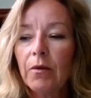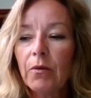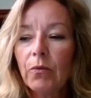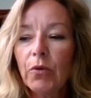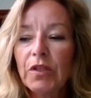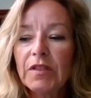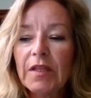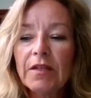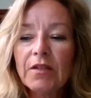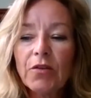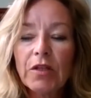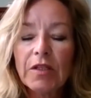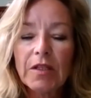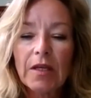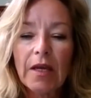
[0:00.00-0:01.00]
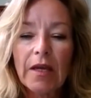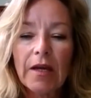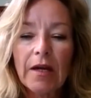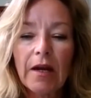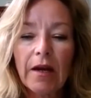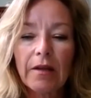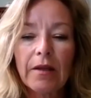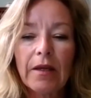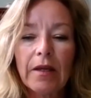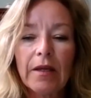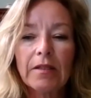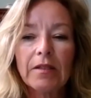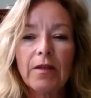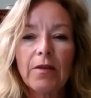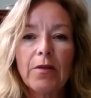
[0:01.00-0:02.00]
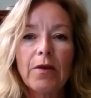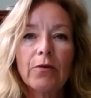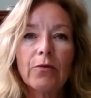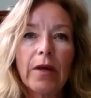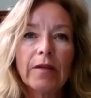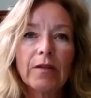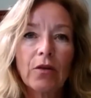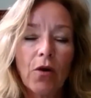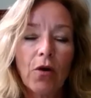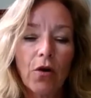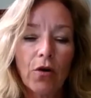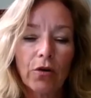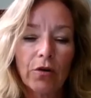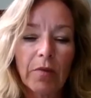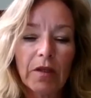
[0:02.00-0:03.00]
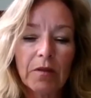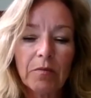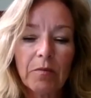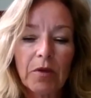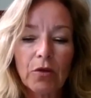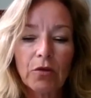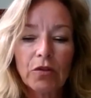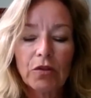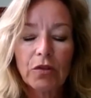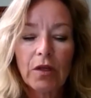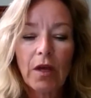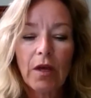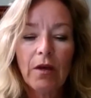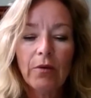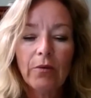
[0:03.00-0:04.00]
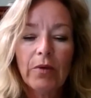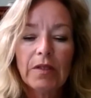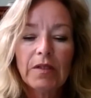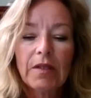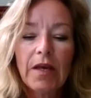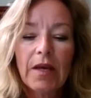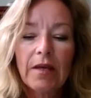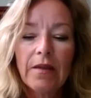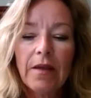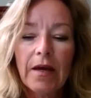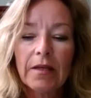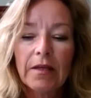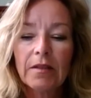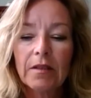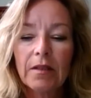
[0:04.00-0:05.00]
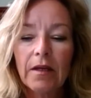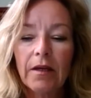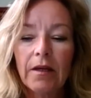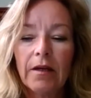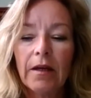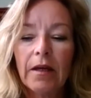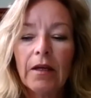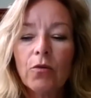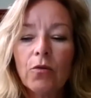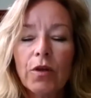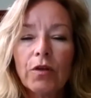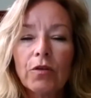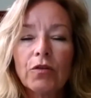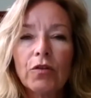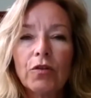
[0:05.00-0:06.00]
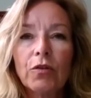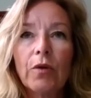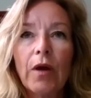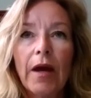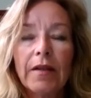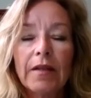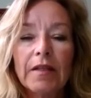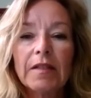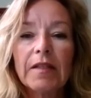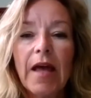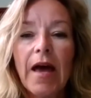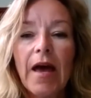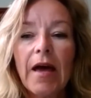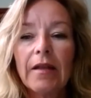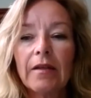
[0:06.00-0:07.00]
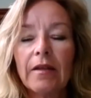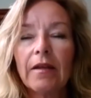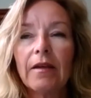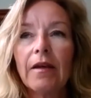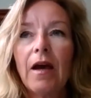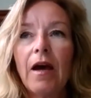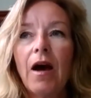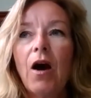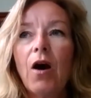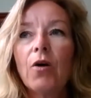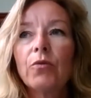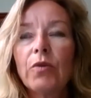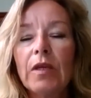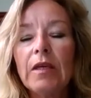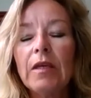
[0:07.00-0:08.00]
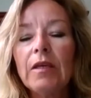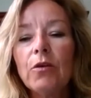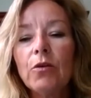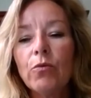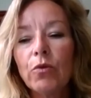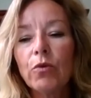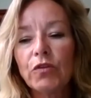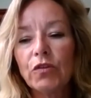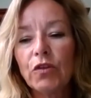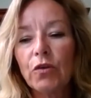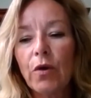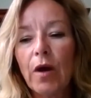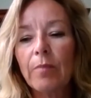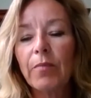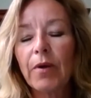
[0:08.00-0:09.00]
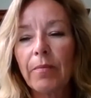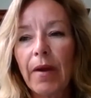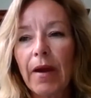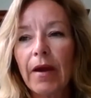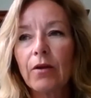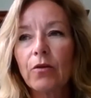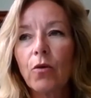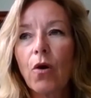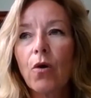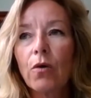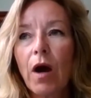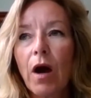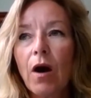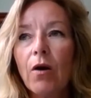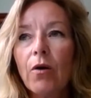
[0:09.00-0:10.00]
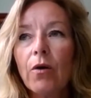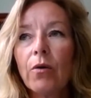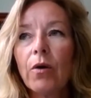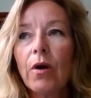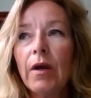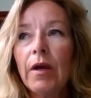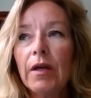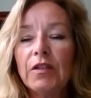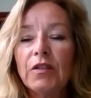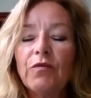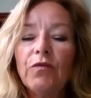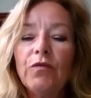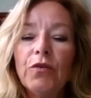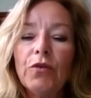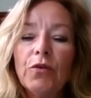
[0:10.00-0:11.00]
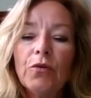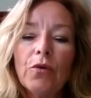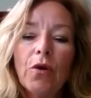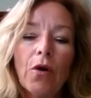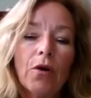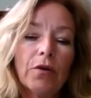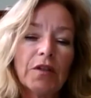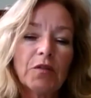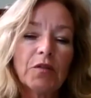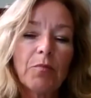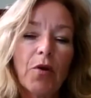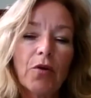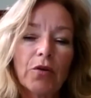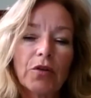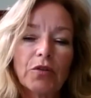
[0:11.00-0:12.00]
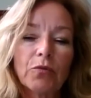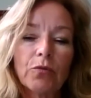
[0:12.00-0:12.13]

What is interesting here, I think, is the theoretical argument, because we say that in order to understand how the EU was so unprepared, or how its view on its partners